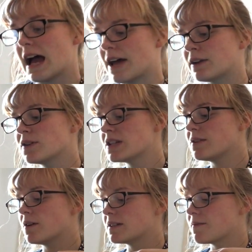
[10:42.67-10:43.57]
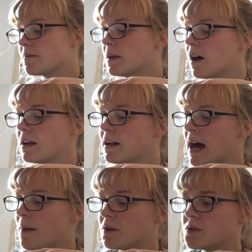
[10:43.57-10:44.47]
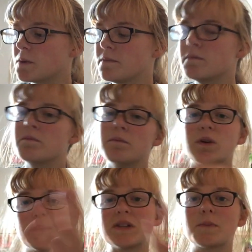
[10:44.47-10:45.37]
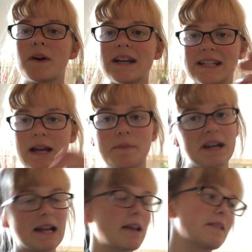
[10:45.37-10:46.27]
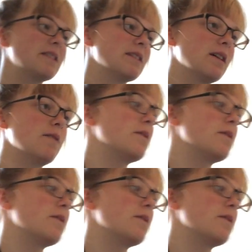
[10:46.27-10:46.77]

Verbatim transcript: And I also got some from Lalalab, which were, which were pricier, but I like the design